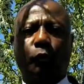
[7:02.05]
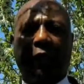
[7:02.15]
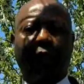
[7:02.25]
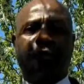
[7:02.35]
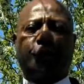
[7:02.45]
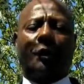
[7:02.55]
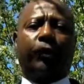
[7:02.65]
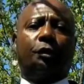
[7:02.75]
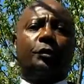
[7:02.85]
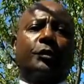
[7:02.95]

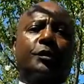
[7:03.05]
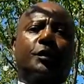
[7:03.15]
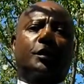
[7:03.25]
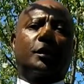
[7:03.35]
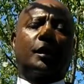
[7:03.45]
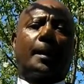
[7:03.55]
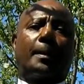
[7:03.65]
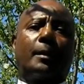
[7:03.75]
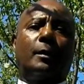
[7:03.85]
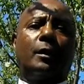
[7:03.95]
Rangers,
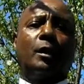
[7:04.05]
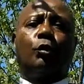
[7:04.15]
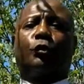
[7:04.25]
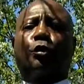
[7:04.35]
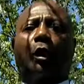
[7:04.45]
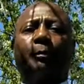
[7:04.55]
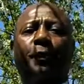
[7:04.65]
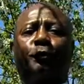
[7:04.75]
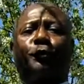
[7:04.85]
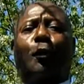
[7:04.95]
who taught
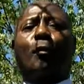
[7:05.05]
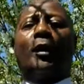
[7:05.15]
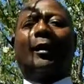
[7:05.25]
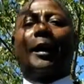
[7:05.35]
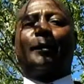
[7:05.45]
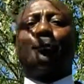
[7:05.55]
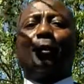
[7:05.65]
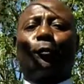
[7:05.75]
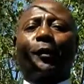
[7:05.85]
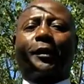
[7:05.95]
me so well how to be
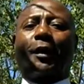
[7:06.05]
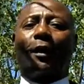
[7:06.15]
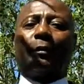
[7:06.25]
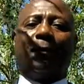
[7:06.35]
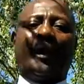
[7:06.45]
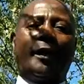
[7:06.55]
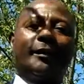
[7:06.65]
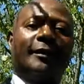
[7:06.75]
a recon man.